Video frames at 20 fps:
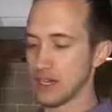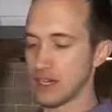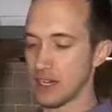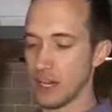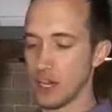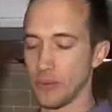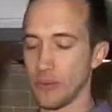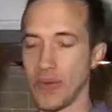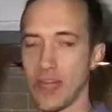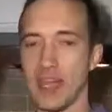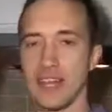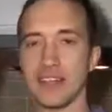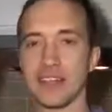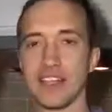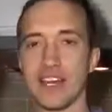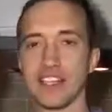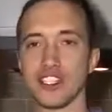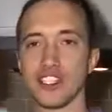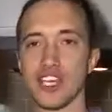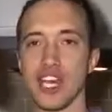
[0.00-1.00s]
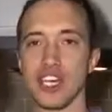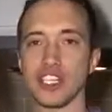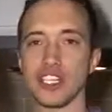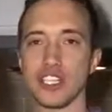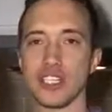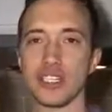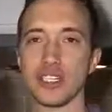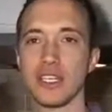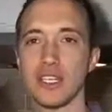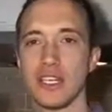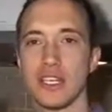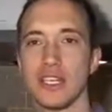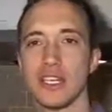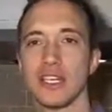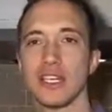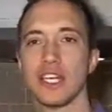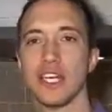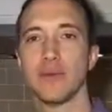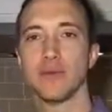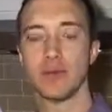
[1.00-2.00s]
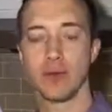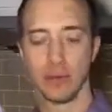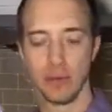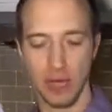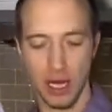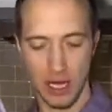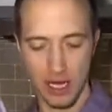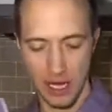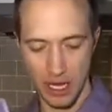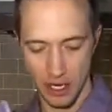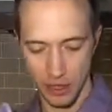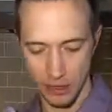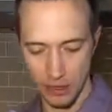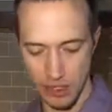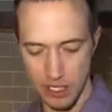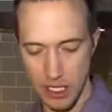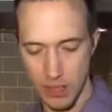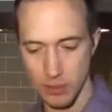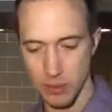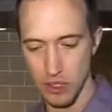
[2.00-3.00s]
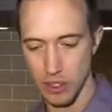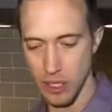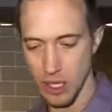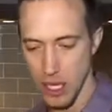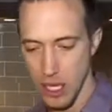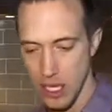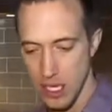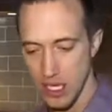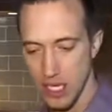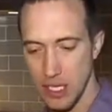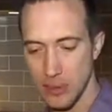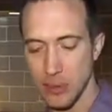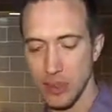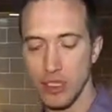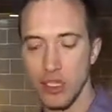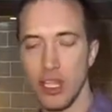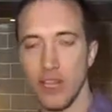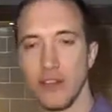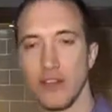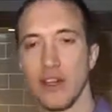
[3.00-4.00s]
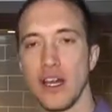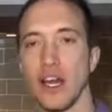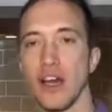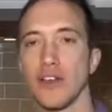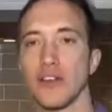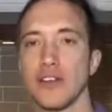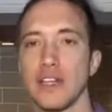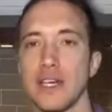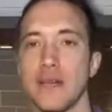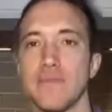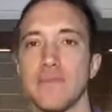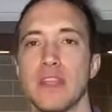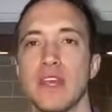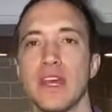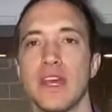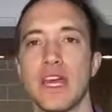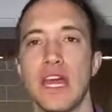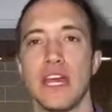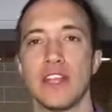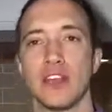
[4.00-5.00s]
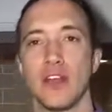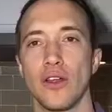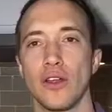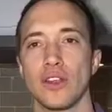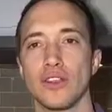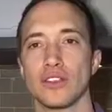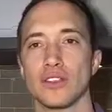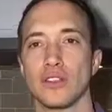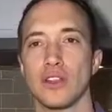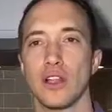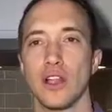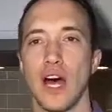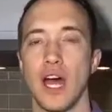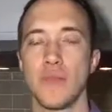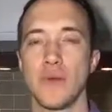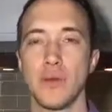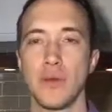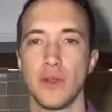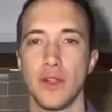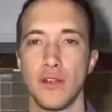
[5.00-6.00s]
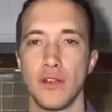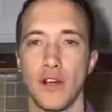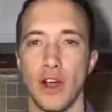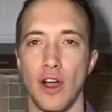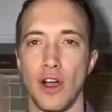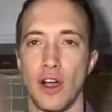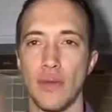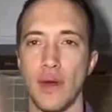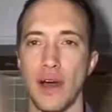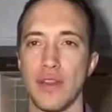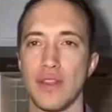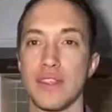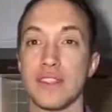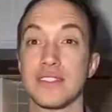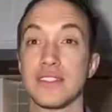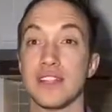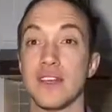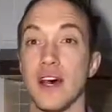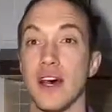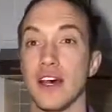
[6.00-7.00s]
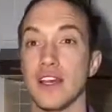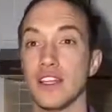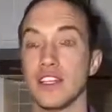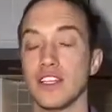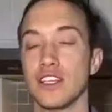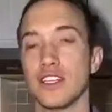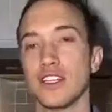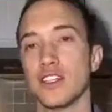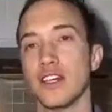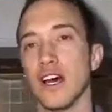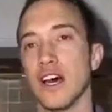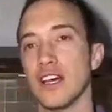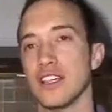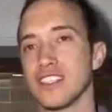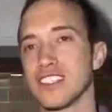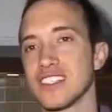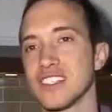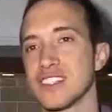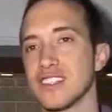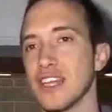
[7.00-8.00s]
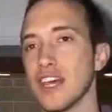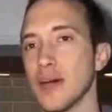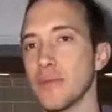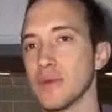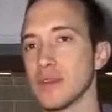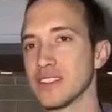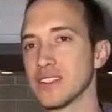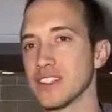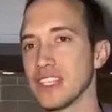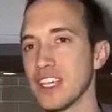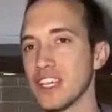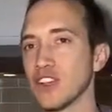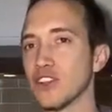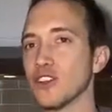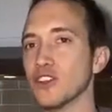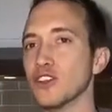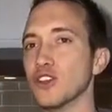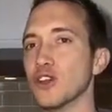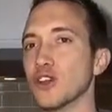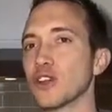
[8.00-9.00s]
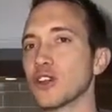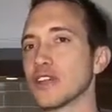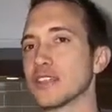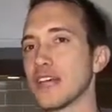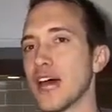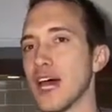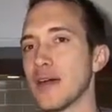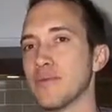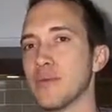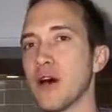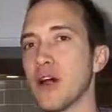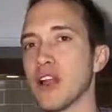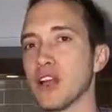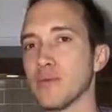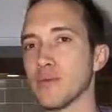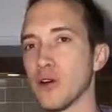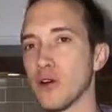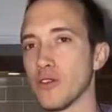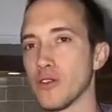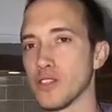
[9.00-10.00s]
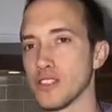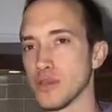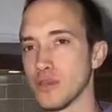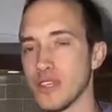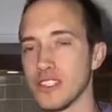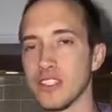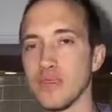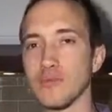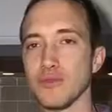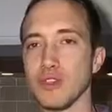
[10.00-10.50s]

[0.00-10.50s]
thing to help aid in digestion, keep your blood healthy, keep your liver healthy. And you know, there's a lot of people have heard about this a SNP, a single nucleotide polymorphism. It's a